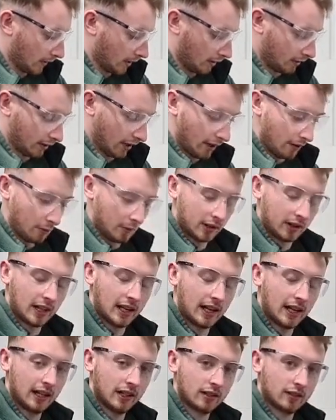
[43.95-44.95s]
So with
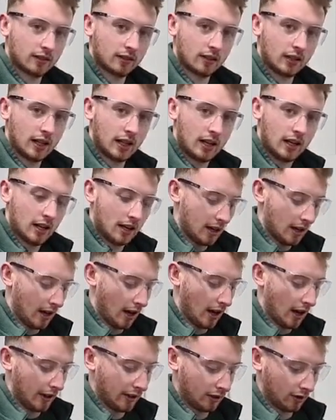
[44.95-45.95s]
this,
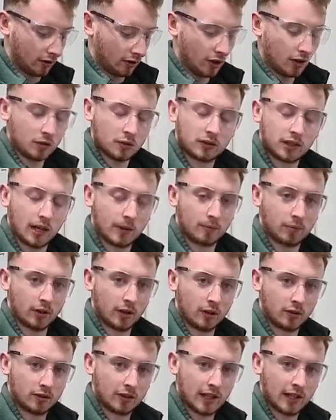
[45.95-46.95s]
it's a two-step
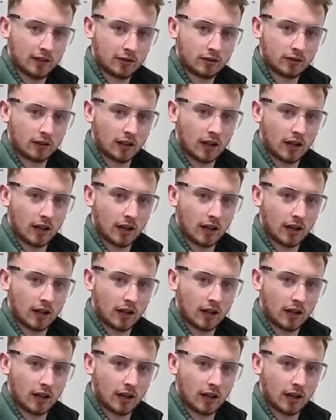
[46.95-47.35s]
process.